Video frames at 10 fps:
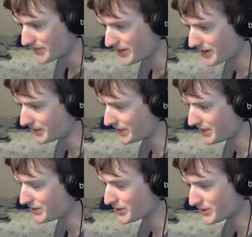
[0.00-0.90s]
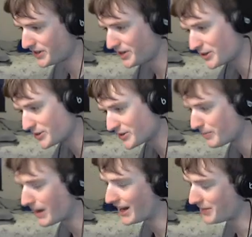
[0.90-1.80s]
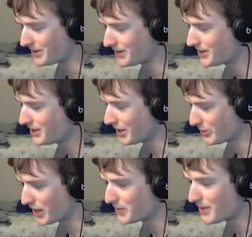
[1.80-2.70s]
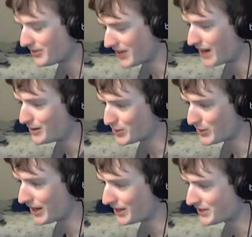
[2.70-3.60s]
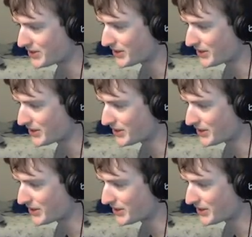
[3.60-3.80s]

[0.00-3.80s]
there, like, he goes behind me, and right about now is when I can start